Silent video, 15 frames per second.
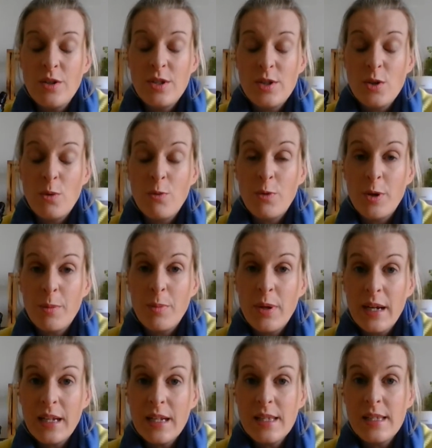So for a
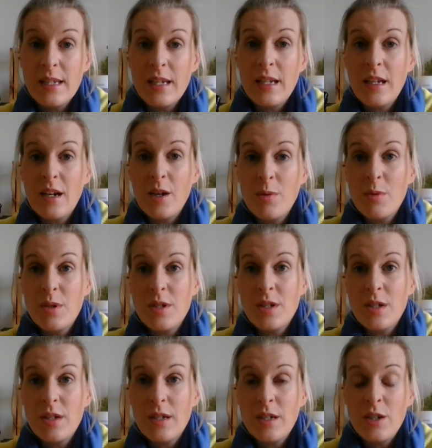pregnancy, I would
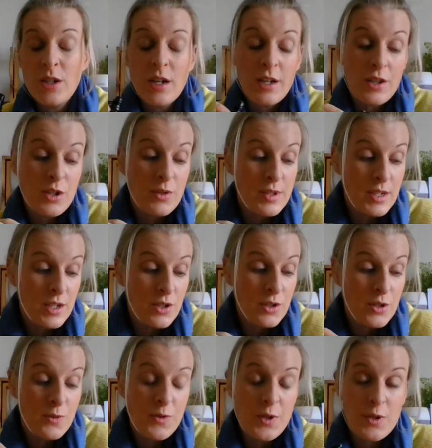either use it in
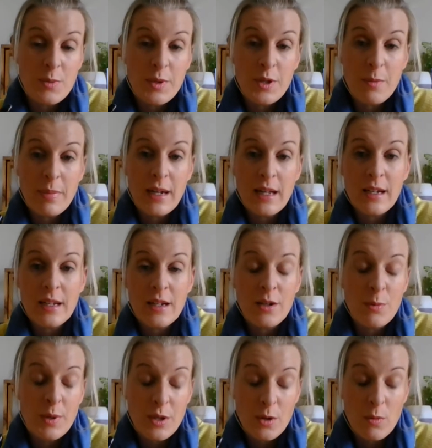your diffuser with your Balance or
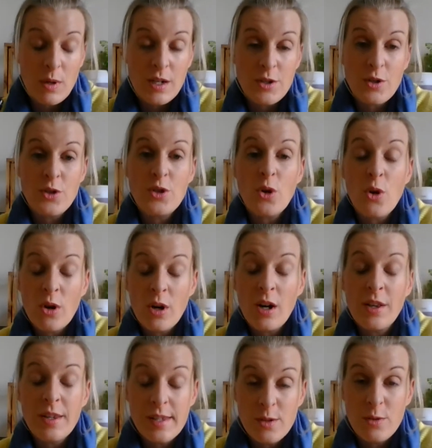with your wild orange, or
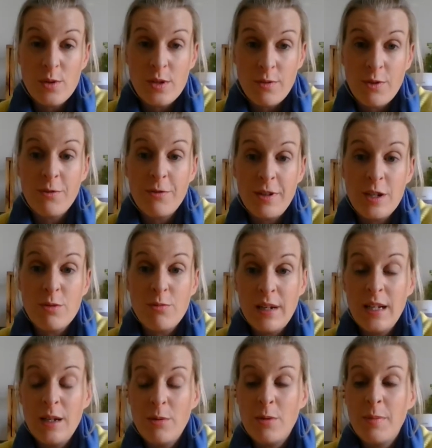on the soles of your feet
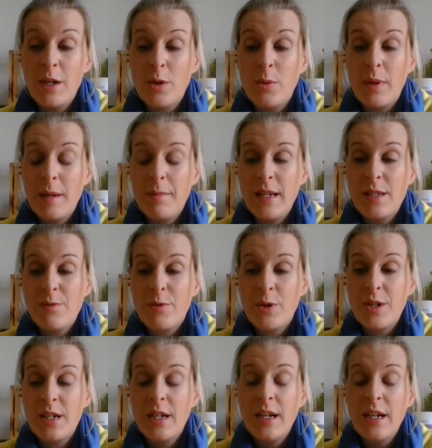really would be a great place
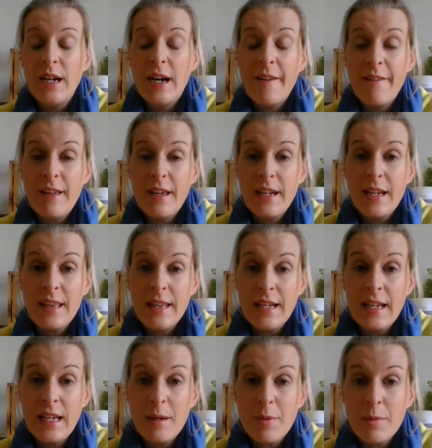for it. And then in the
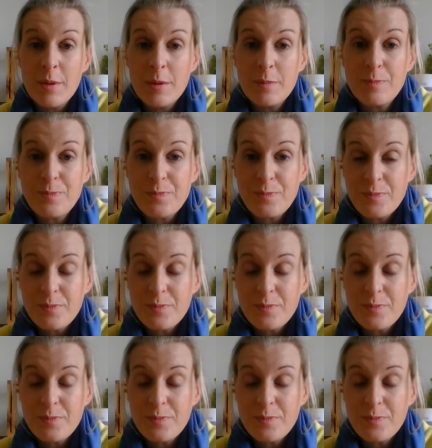labour room,